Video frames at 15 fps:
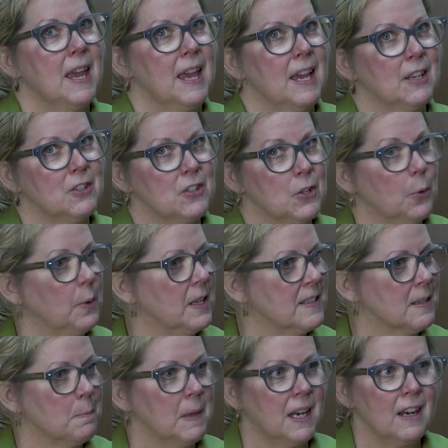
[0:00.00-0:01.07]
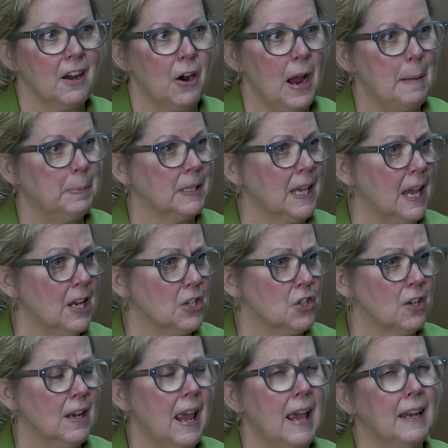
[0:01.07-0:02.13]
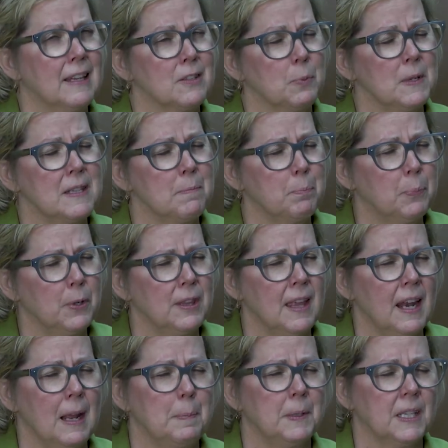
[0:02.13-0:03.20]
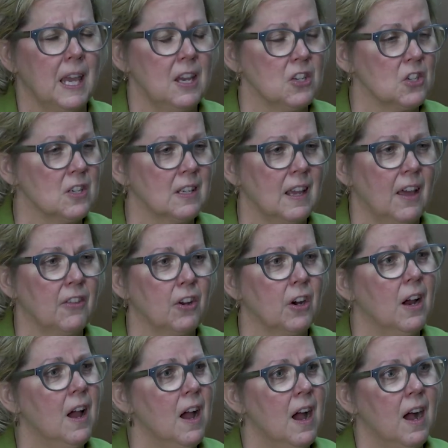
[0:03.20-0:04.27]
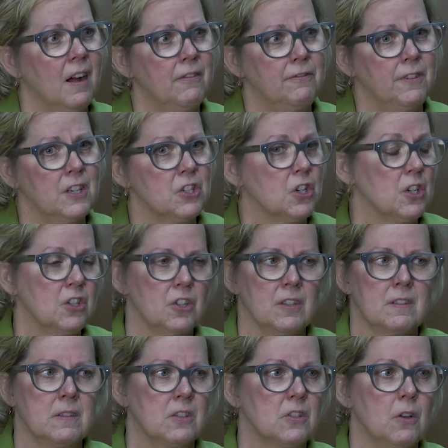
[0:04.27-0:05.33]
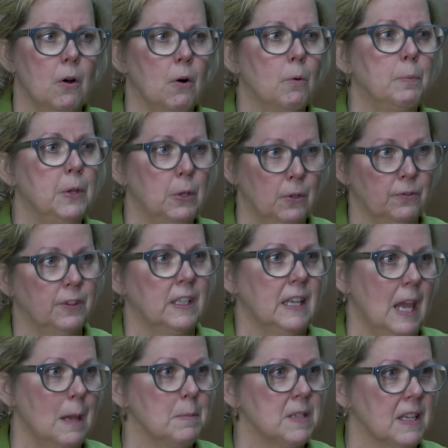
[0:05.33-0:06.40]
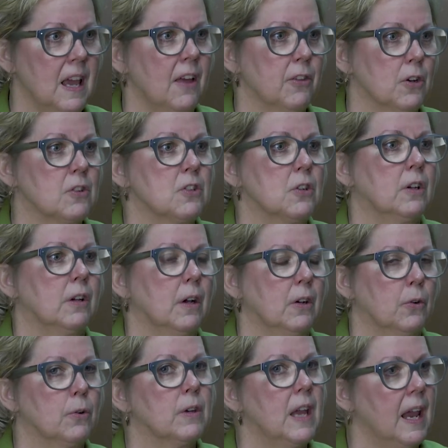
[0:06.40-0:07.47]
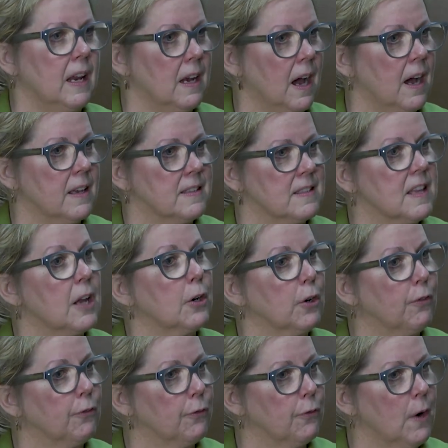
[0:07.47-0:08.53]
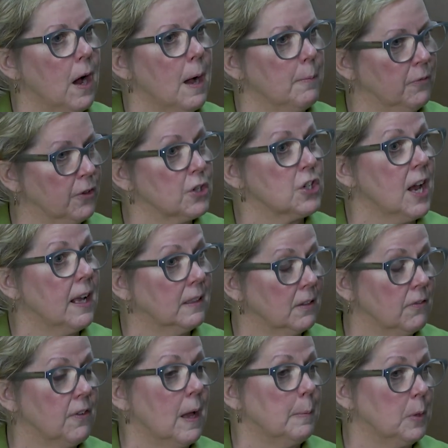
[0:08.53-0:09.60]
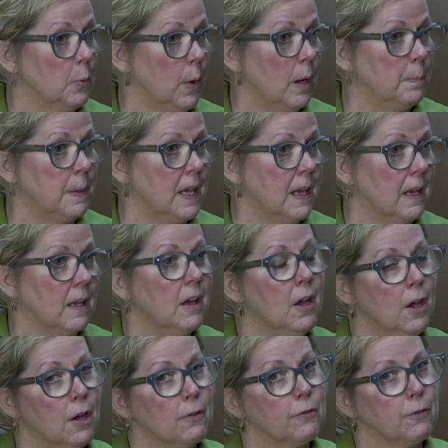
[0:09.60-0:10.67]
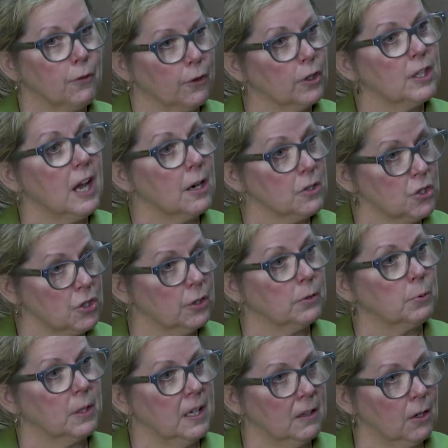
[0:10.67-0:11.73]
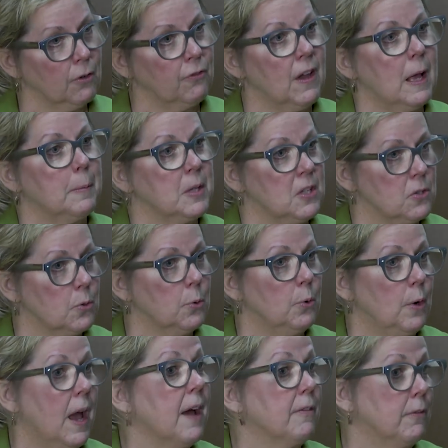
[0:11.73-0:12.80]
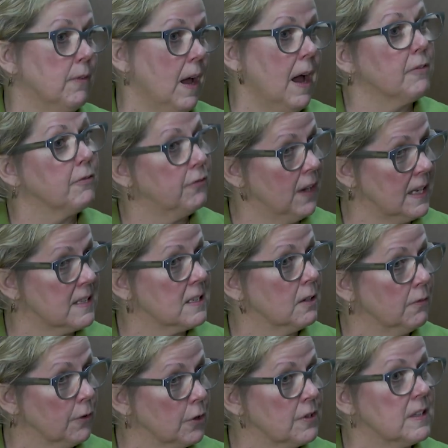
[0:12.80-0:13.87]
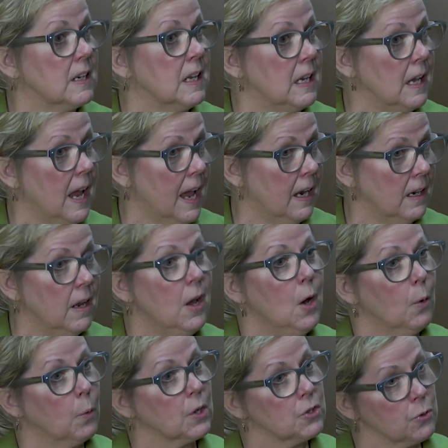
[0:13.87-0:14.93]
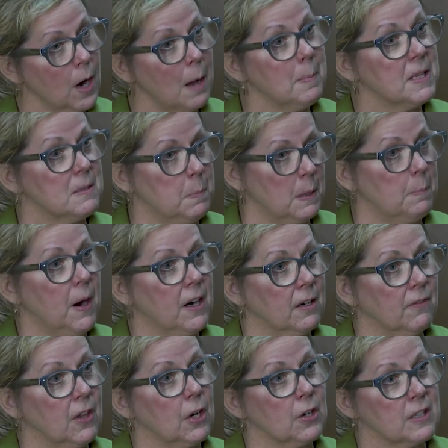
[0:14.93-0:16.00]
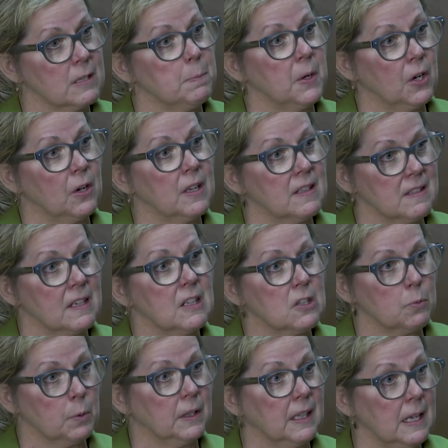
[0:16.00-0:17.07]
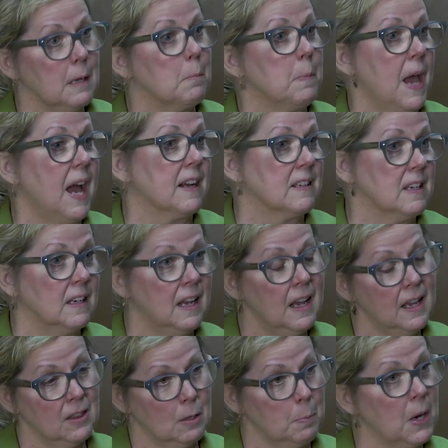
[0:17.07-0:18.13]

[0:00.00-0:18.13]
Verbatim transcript: and so we submitted our application, and as we put that application together, a vision just so beautifully came together to create a center um, for child and family well being for young children and their families who have Faced adversity and where trauma's been part of their experience and it's really impacted the